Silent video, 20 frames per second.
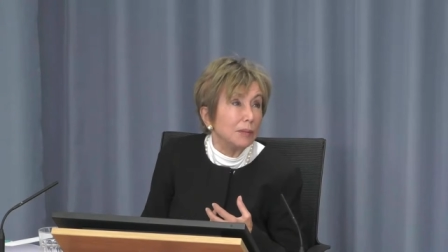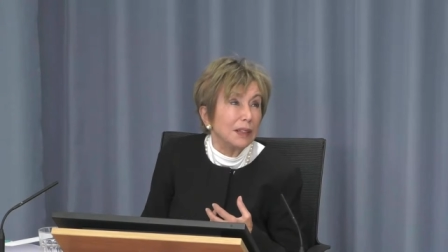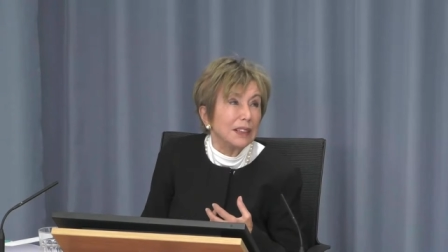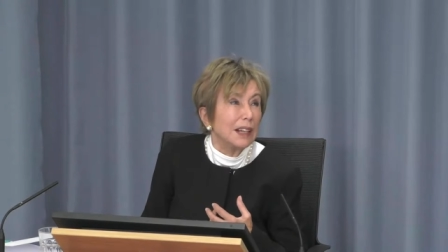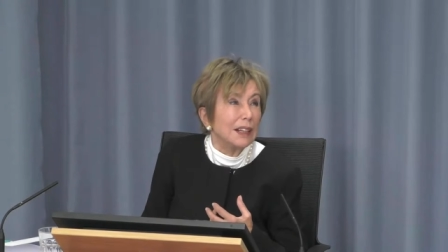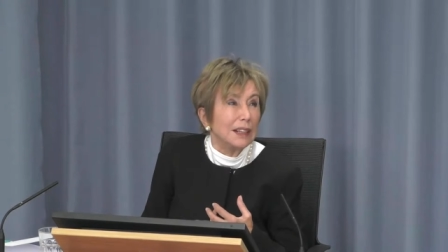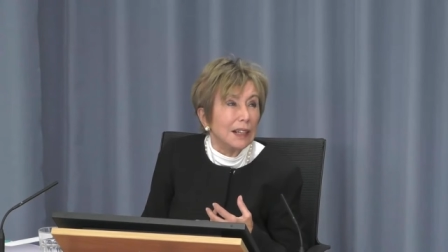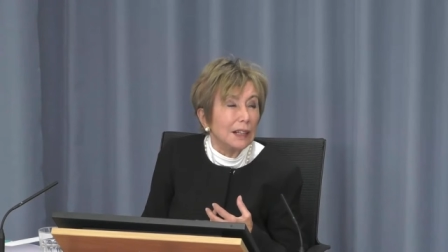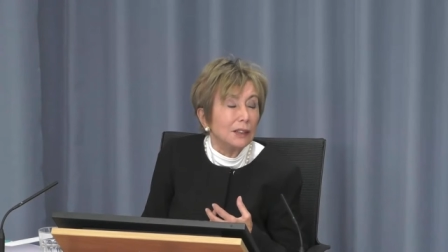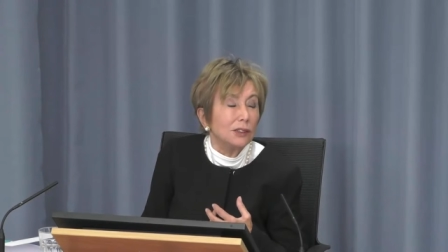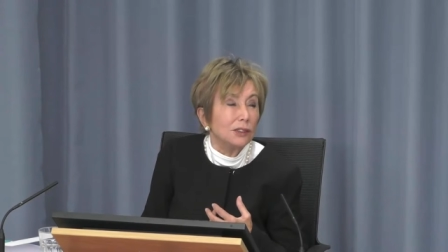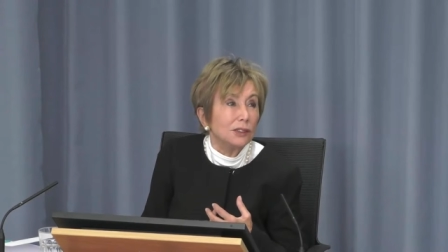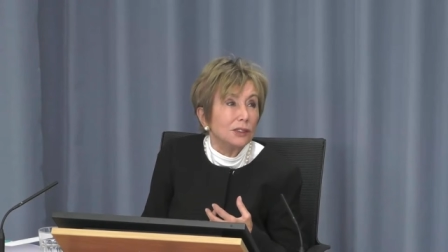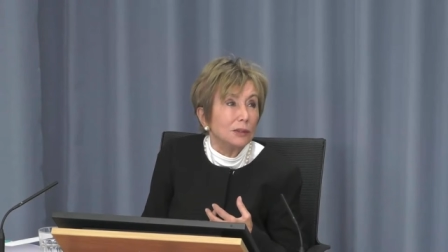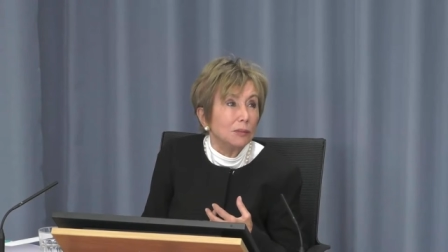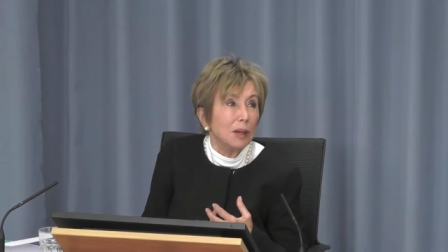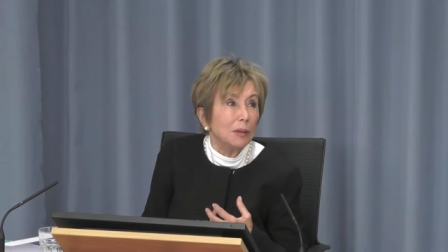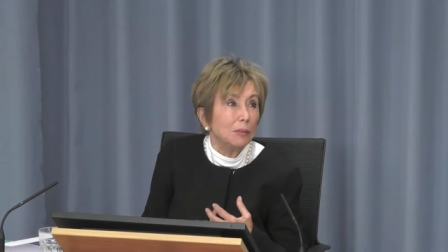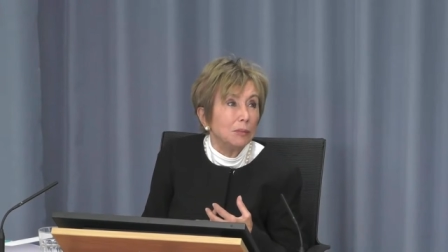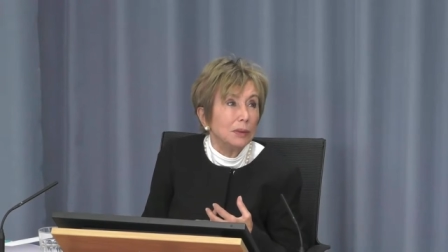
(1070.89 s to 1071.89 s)
but I cannot
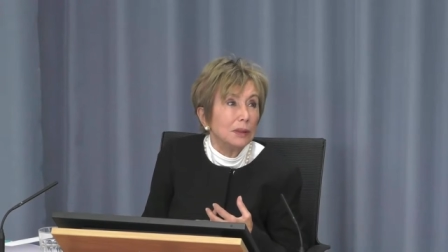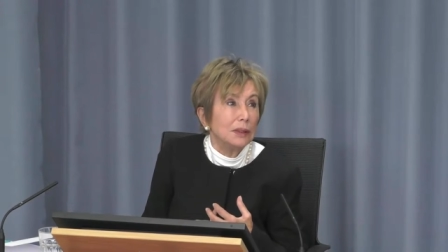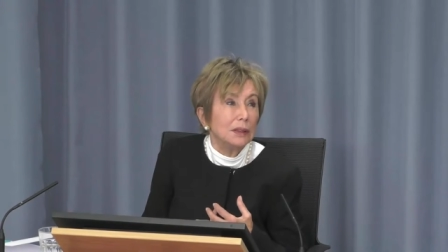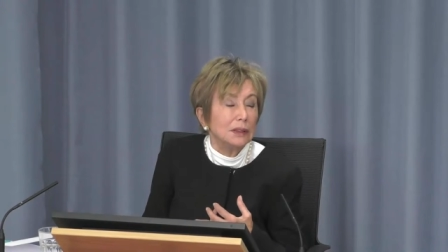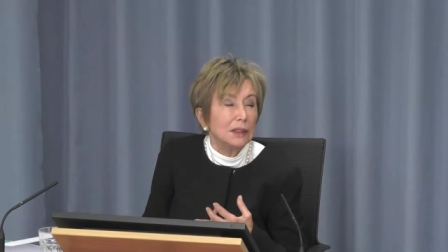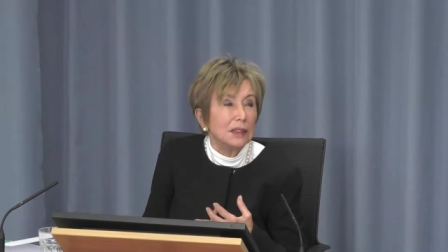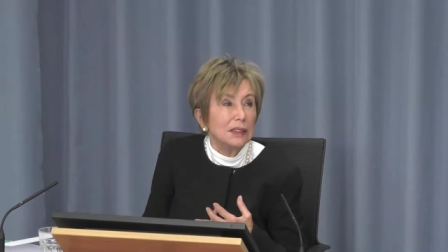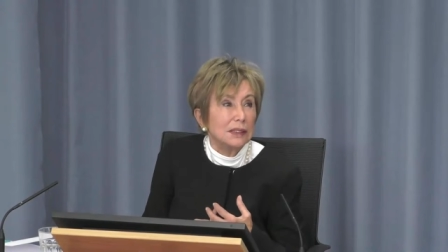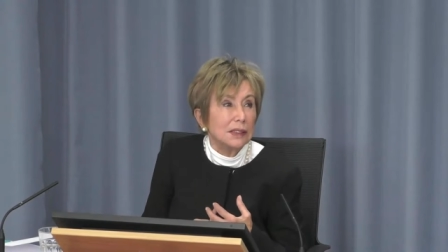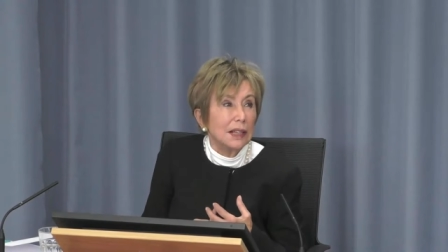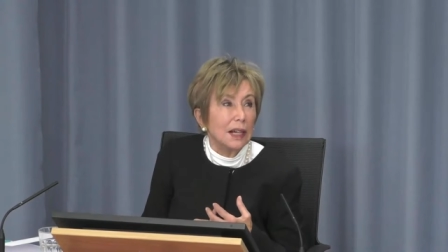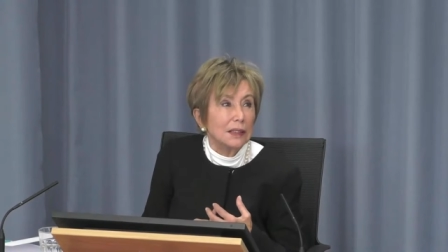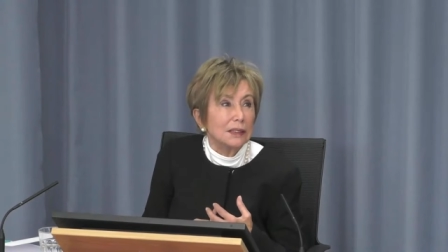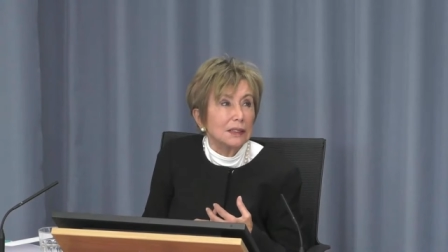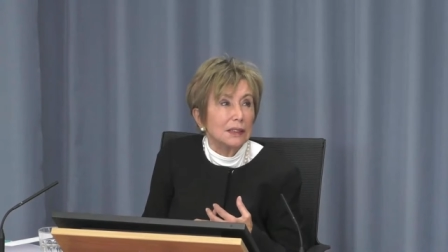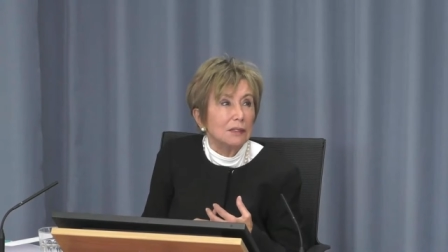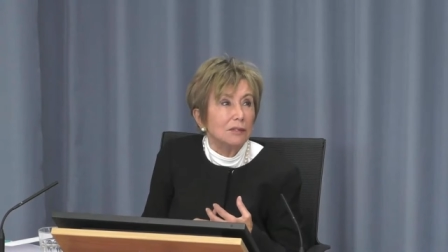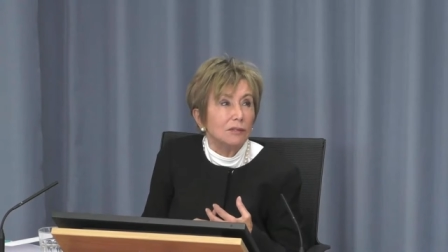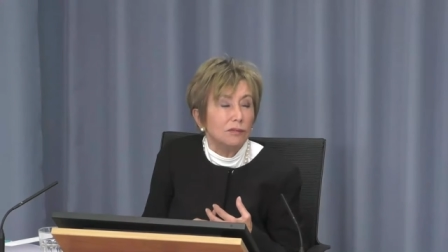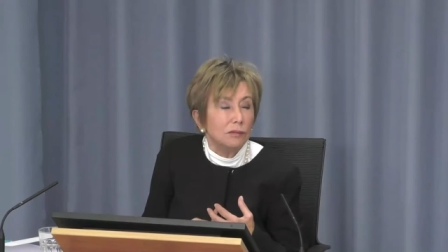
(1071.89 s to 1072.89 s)
remember
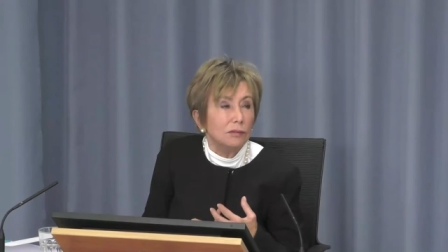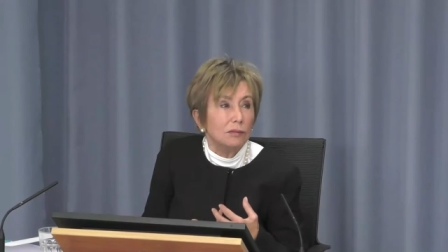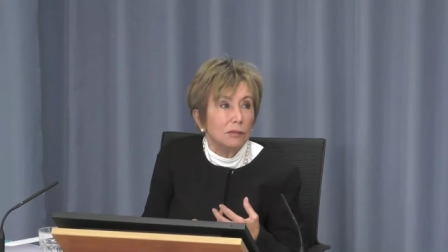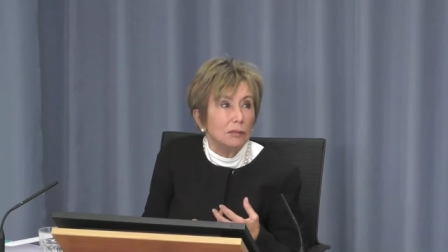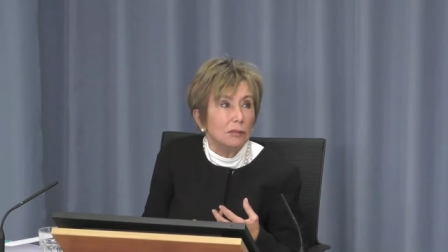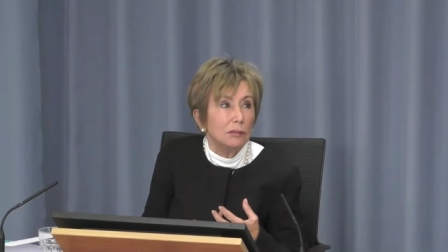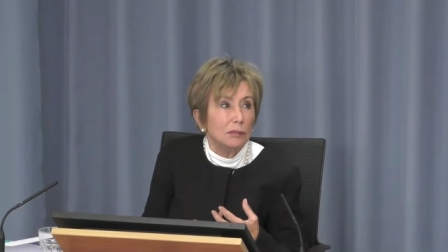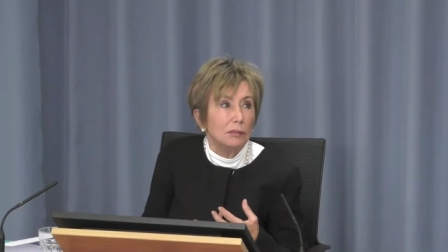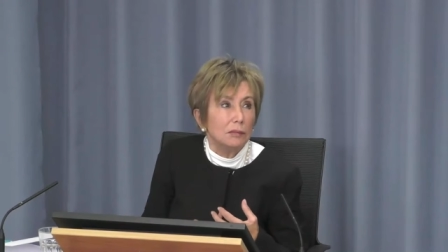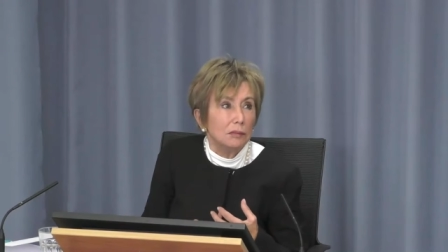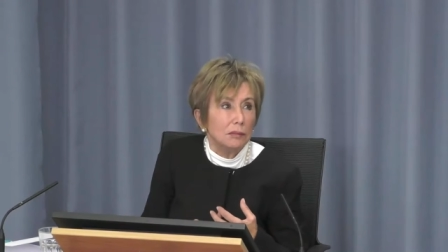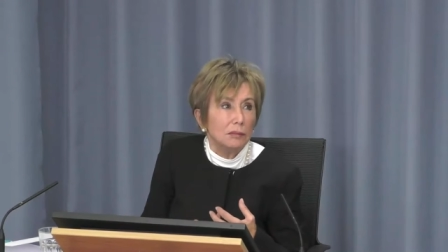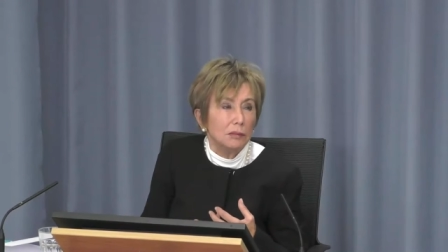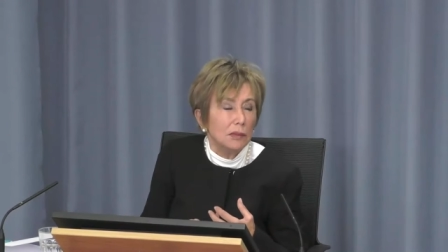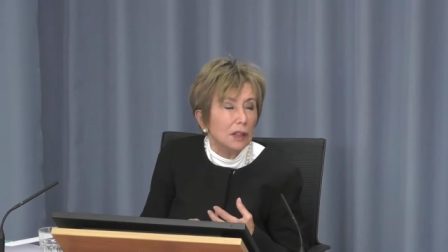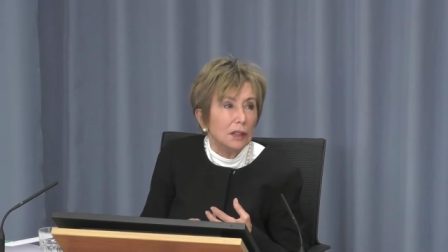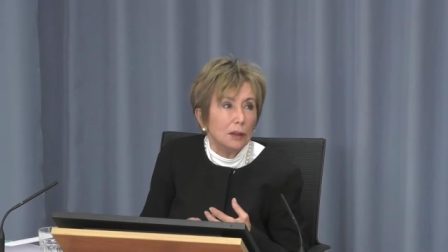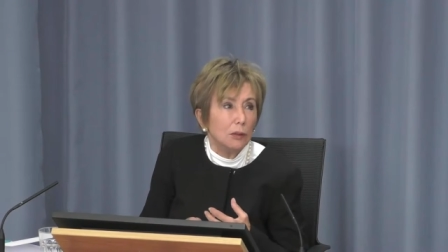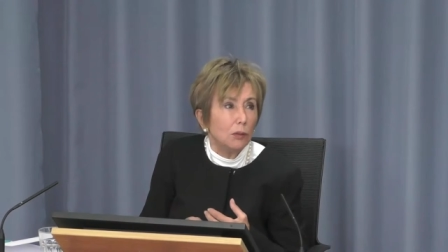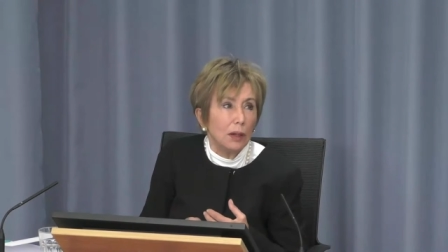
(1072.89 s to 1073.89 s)
discussing
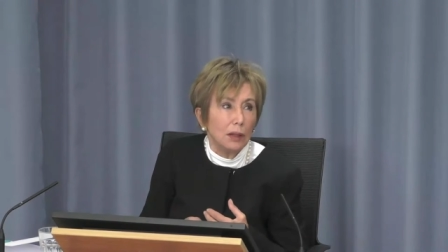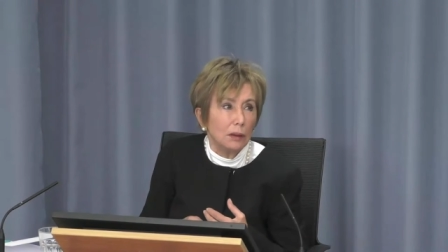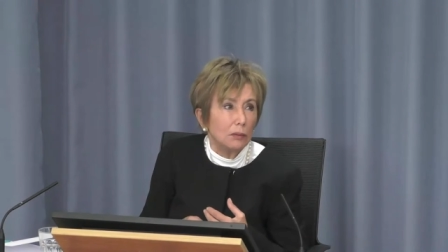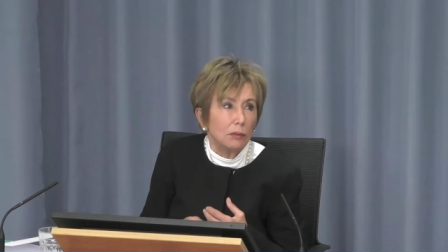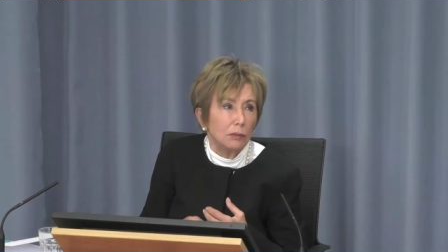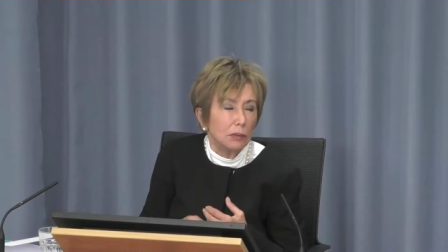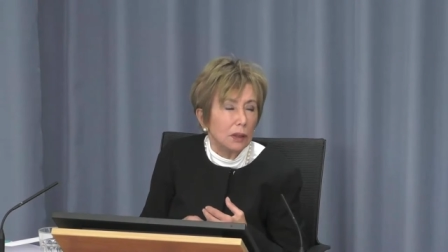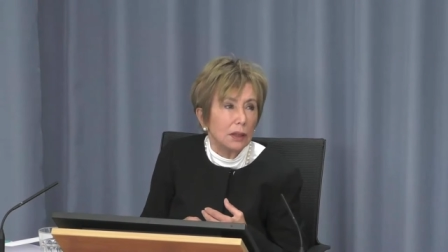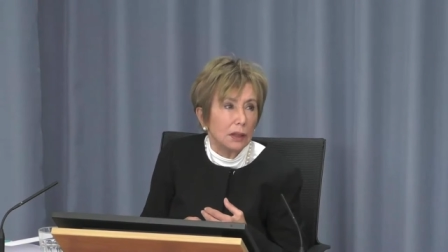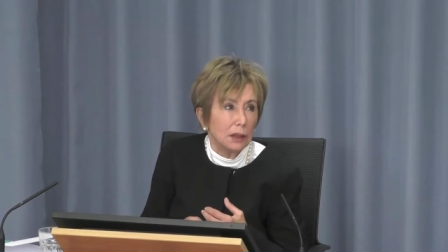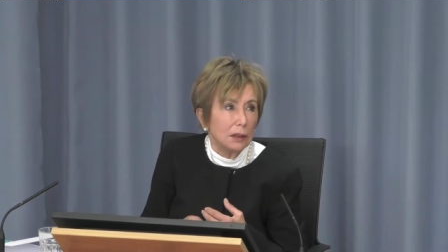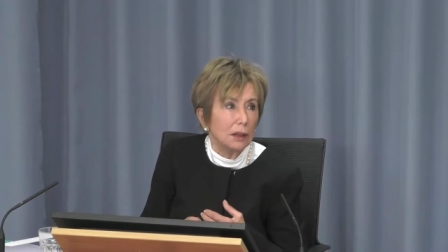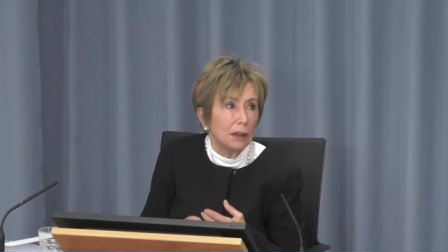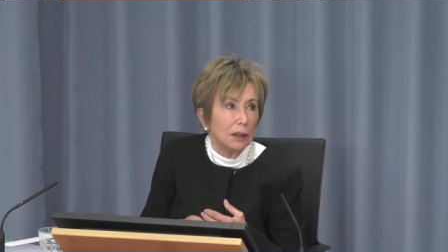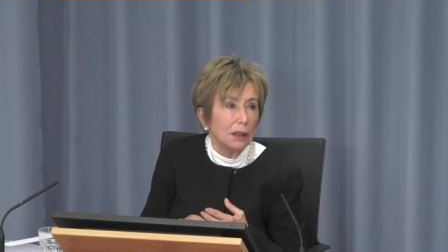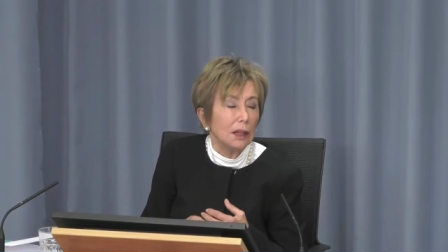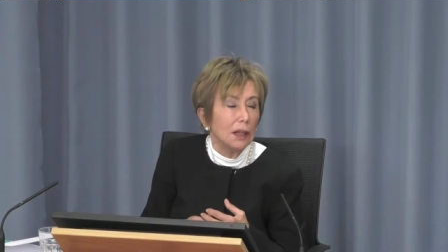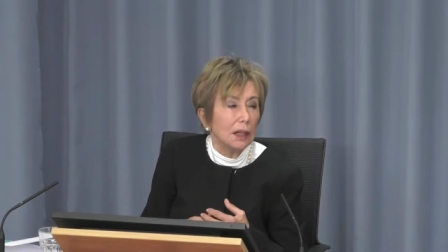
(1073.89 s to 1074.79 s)
very well whether,